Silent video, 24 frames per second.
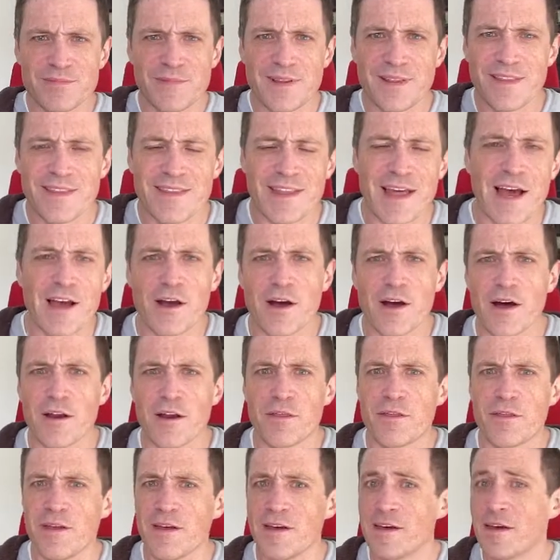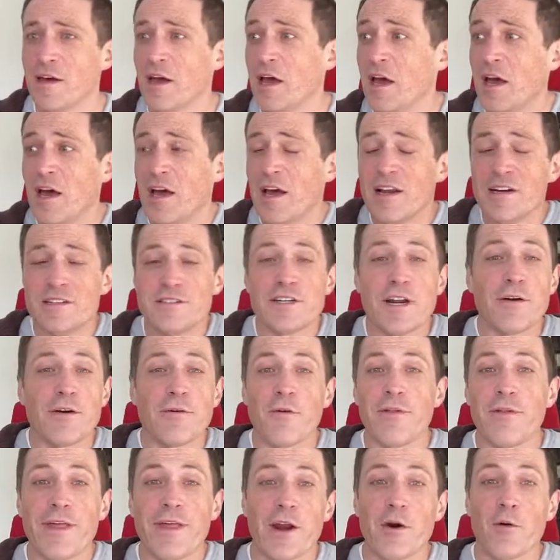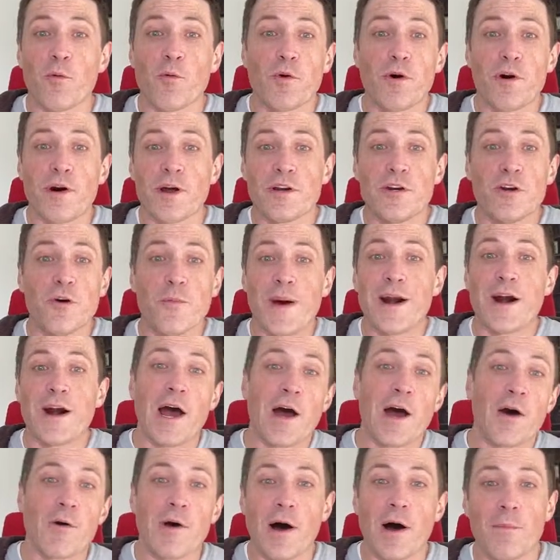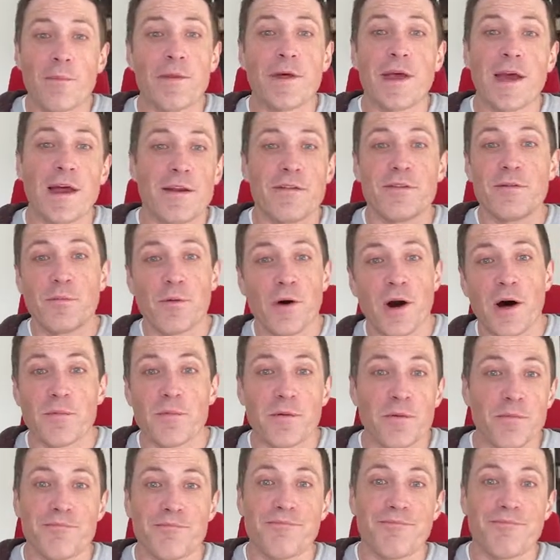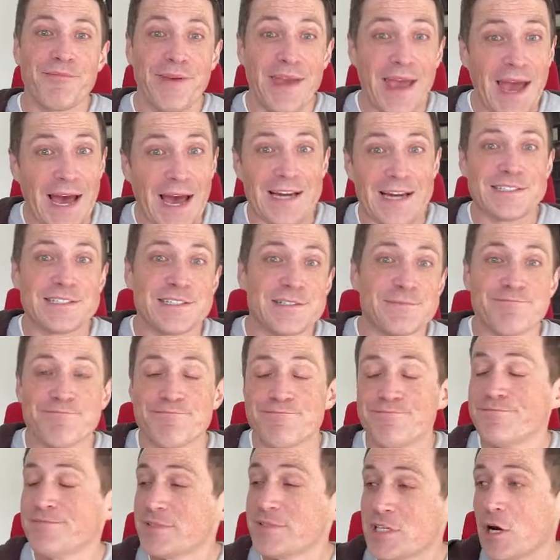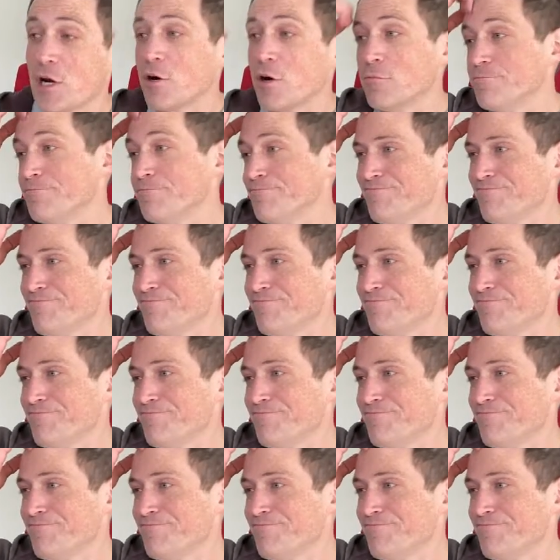and that kind of thing, generally that'll work no matter how complicated the problem gets. So